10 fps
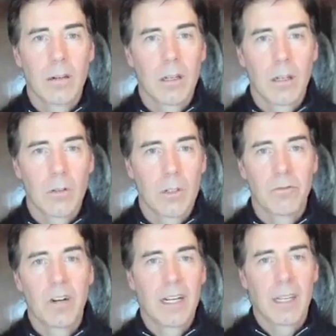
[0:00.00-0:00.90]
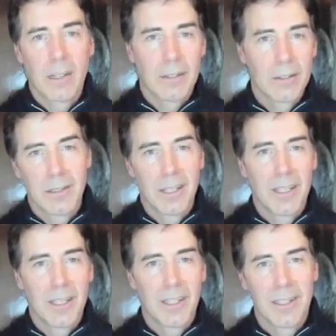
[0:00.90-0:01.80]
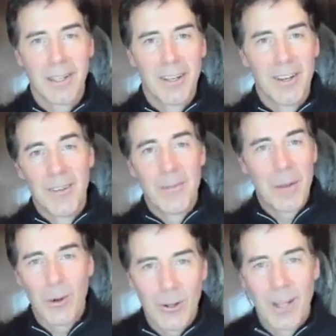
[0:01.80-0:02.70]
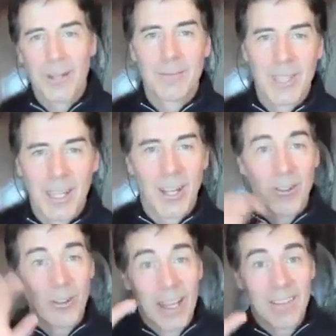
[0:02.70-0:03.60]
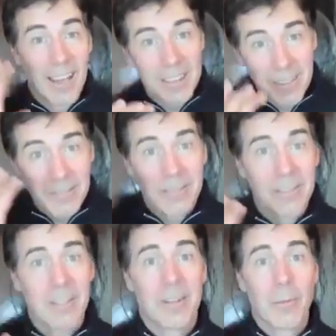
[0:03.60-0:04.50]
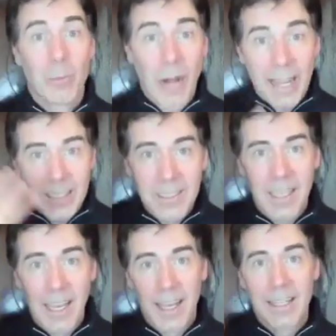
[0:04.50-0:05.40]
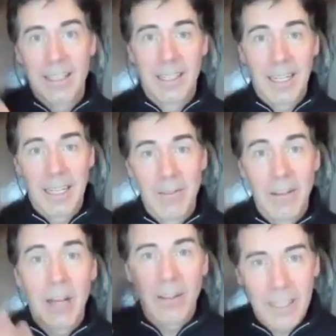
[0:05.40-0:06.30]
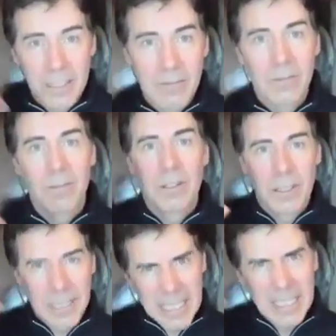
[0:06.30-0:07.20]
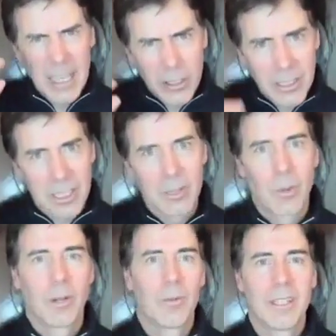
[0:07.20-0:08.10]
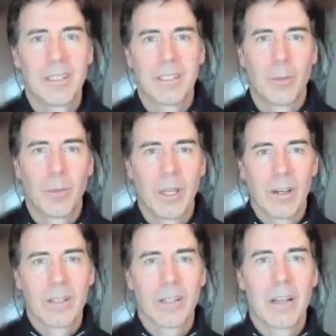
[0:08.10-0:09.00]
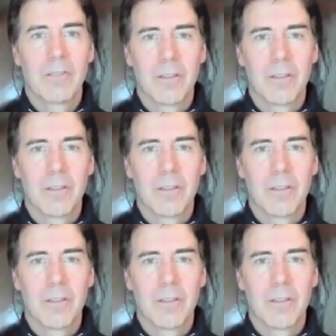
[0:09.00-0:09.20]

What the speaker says: define, in my programs, I create lots of practice guides, and I give out lots of detailed experiments or beyond the level of,